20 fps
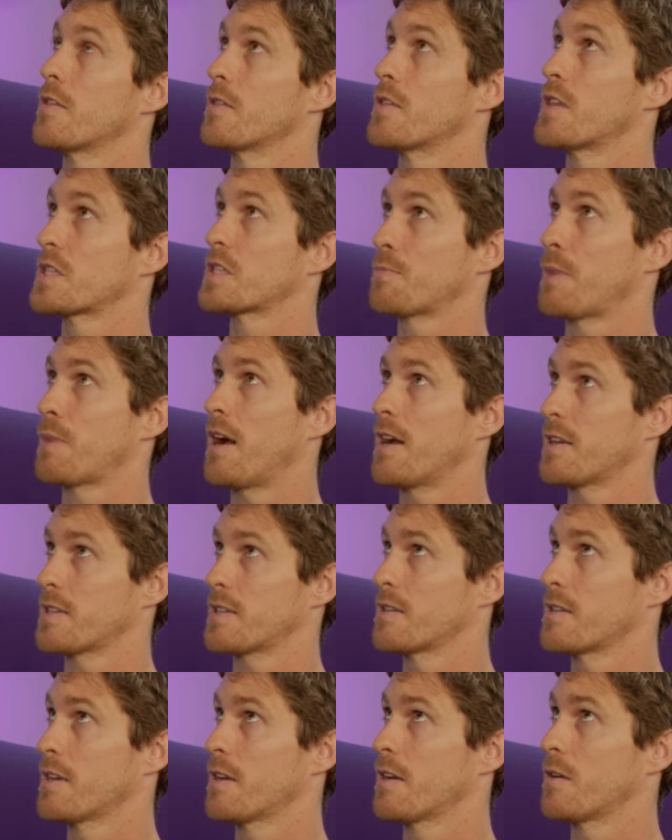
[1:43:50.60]
This
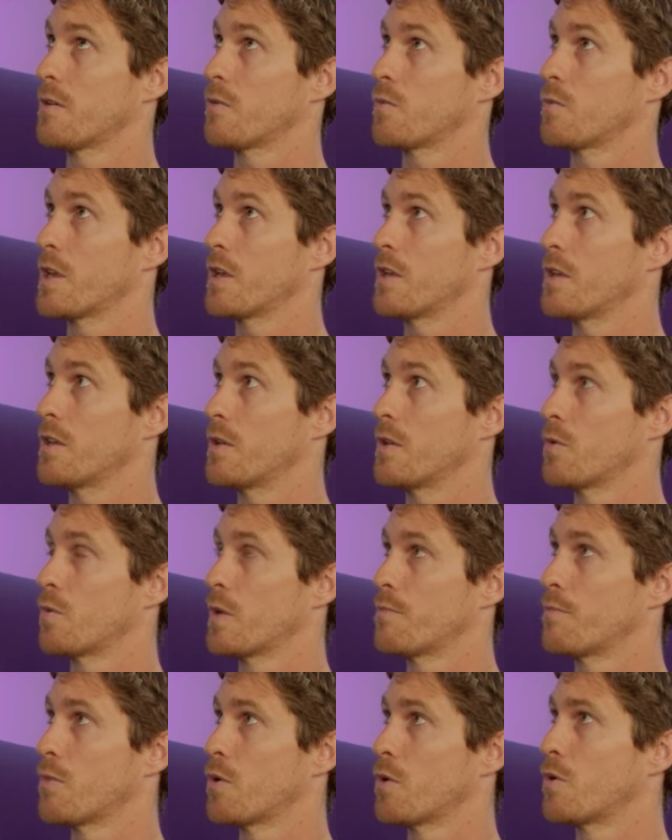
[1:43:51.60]
past year, we
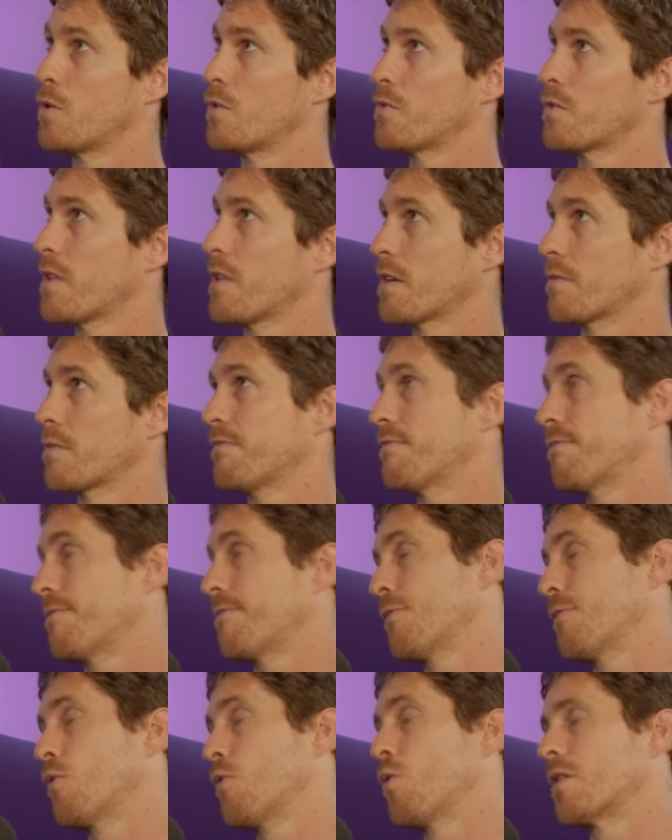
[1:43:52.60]
moved like
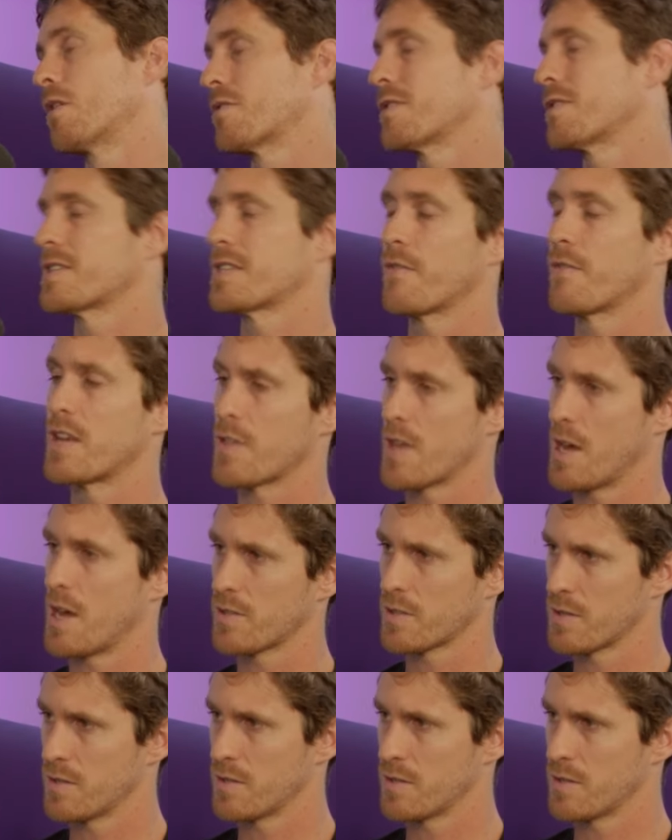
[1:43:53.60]
470,000.